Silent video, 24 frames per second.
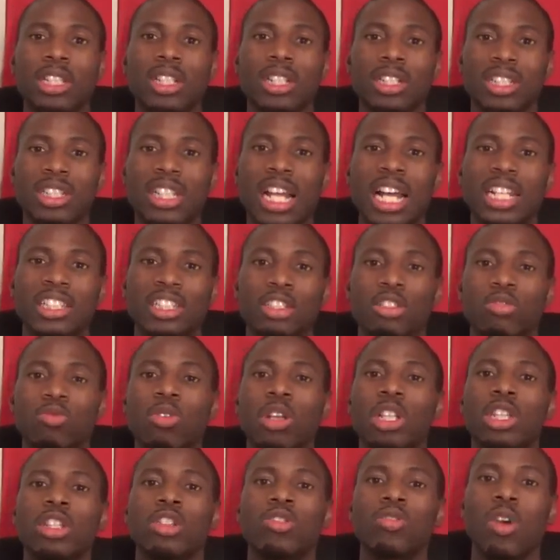does not
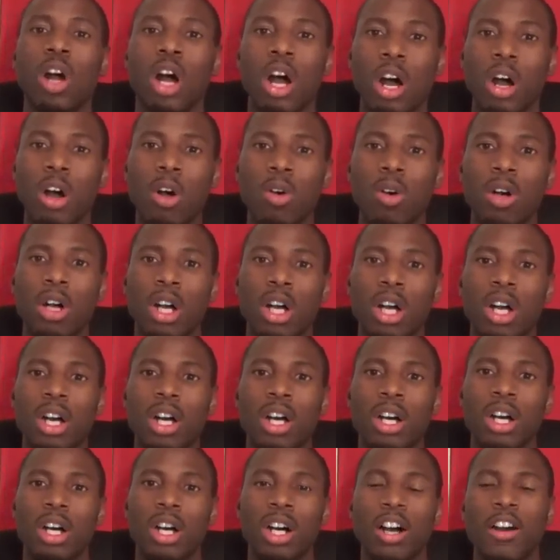surrender all,
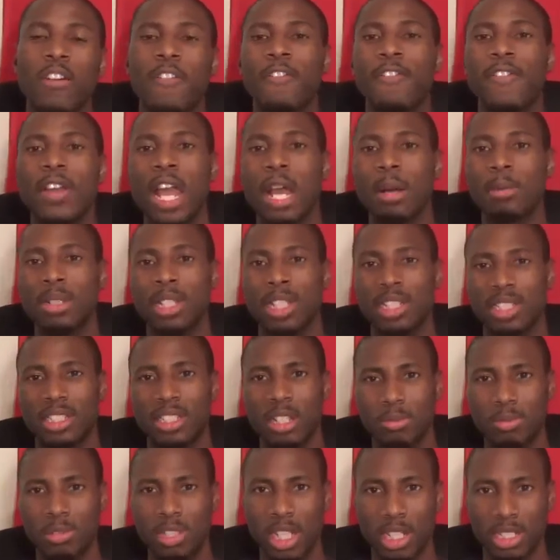her family is
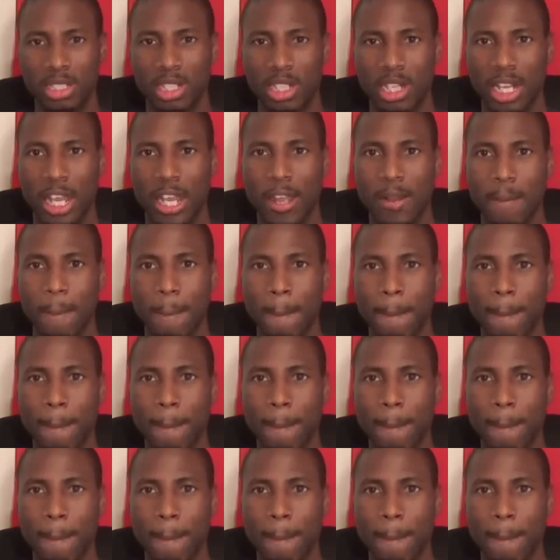subject to that.